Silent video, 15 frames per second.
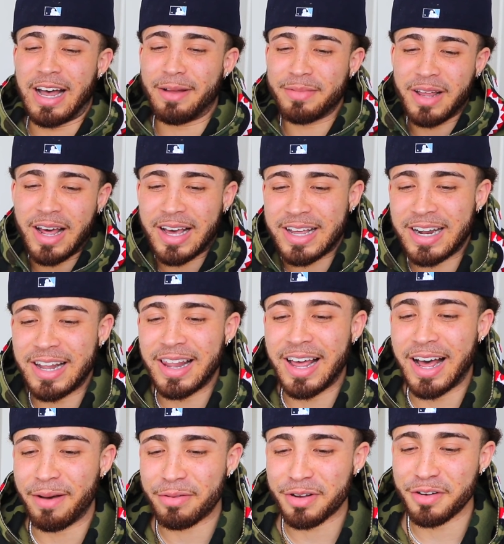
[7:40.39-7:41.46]
I'm not going to
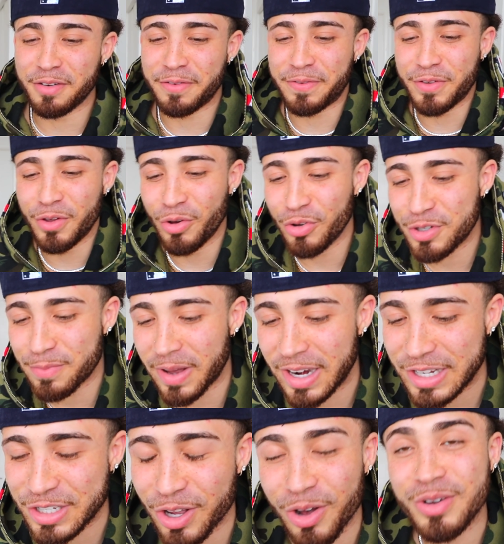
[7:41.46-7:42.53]
lie. I'm confused by
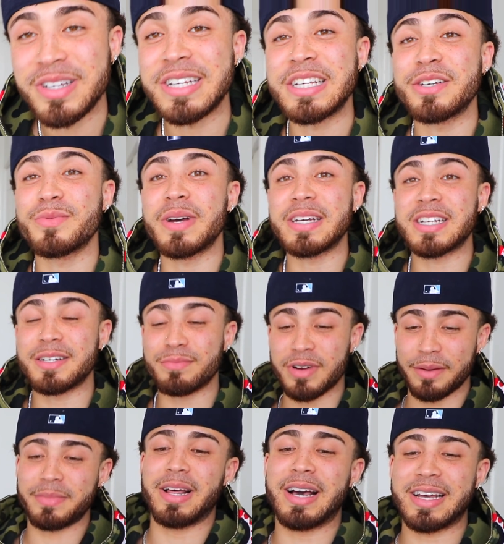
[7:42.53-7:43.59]
this whole situation,
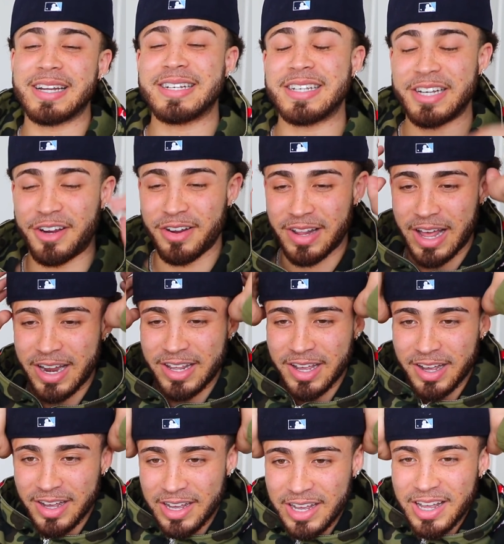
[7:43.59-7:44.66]
bro. I'm not going to sit here and lie to
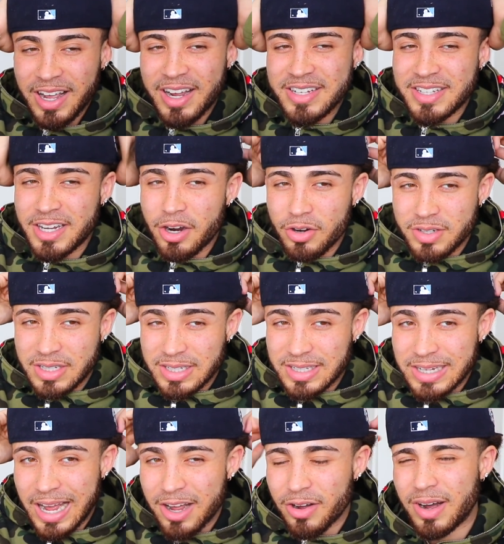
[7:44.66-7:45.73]
y'all. Because there was this
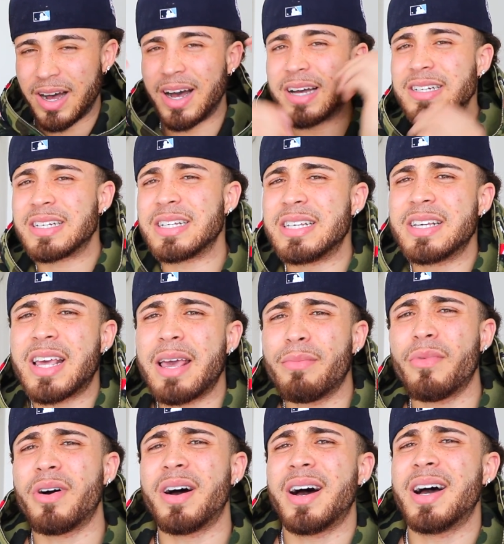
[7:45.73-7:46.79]
guy on IG. He
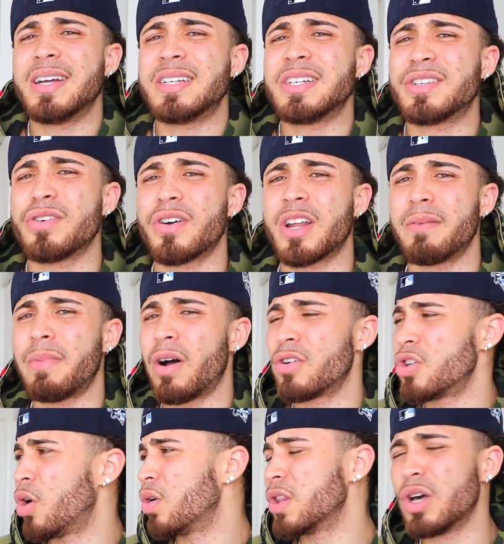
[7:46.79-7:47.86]
came on IG talking
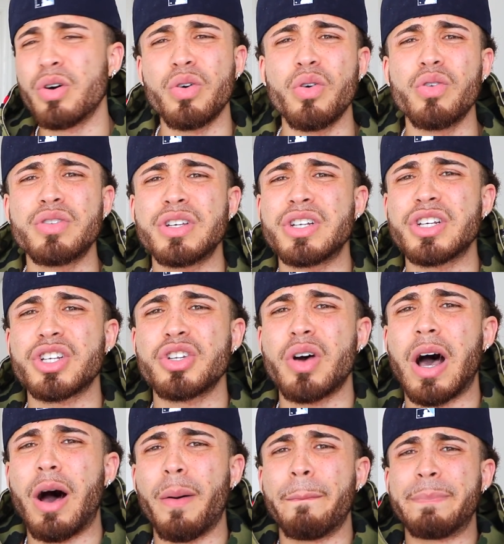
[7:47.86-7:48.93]
about, yo, Lil Uzi, just know
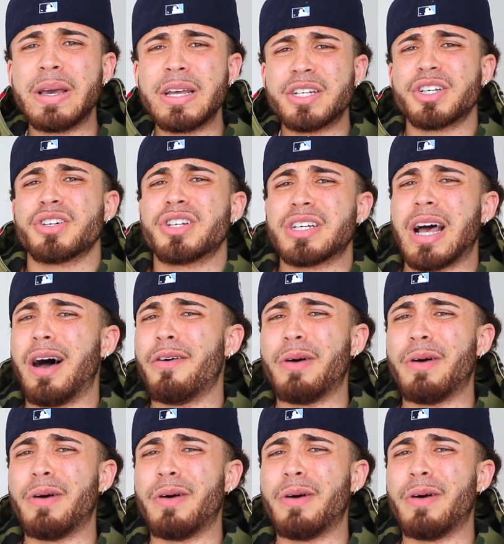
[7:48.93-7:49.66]
I'll beat you